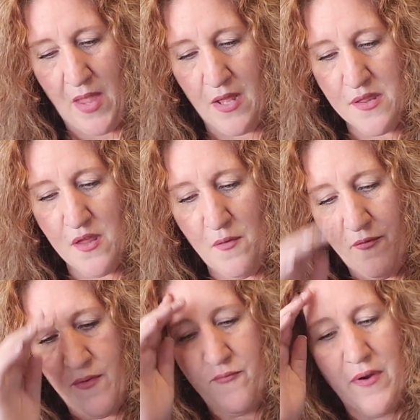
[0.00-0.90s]

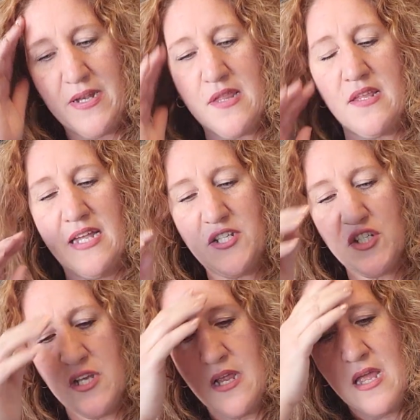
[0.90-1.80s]
also from Friend
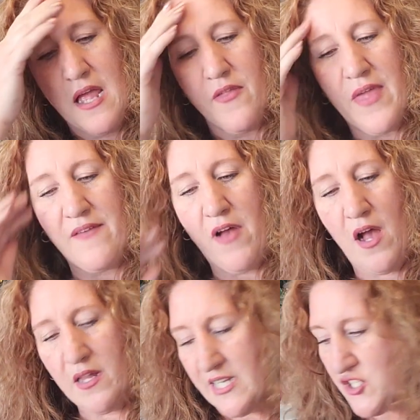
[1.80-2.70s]
Stitch, they have a
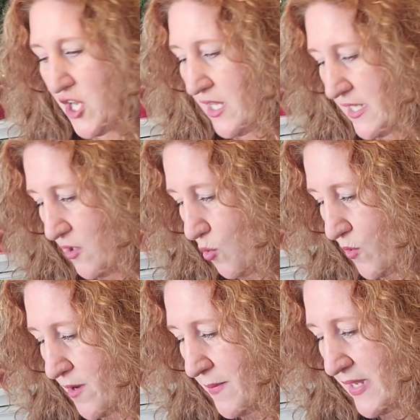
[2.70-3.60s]
Holly Jolly
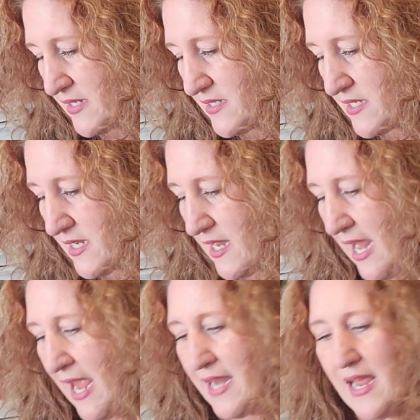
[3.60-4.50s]
ornament,
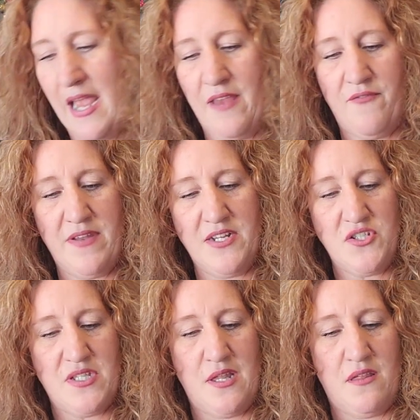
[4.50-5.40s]
and I
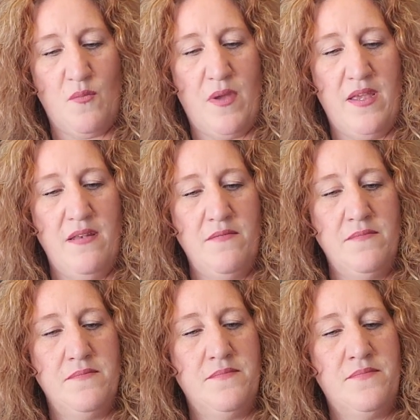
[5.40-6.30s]
finished this one.
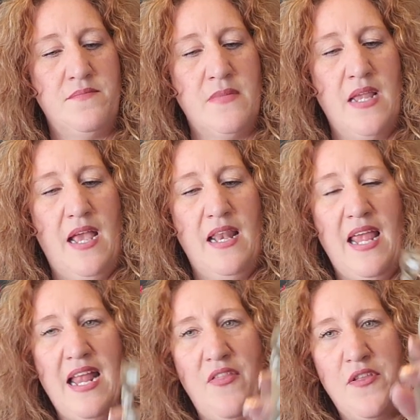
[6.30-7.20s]
I
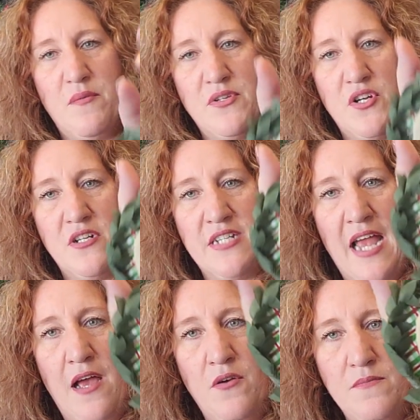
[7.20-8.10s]
like how this one turned
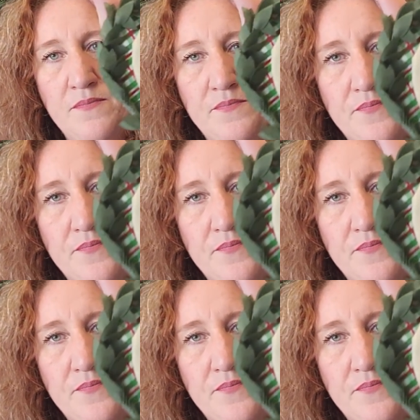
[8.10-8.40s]
out.